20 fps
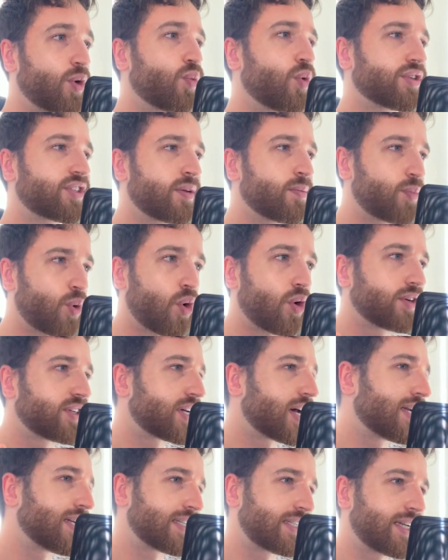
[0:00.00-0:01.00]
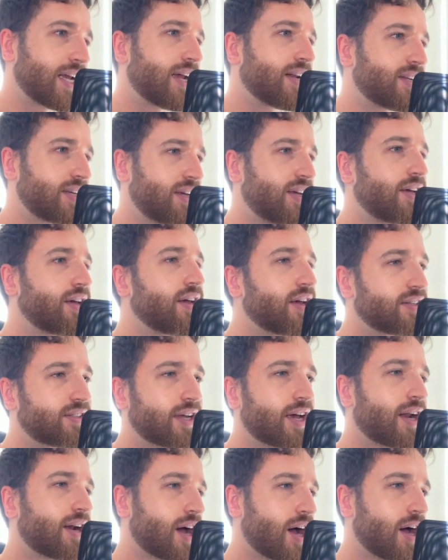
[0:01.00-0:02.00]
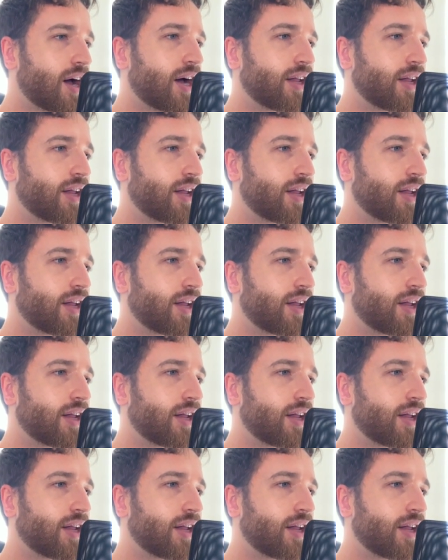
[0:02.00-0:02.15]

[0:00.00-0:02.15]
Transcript: But what's important to understand here is that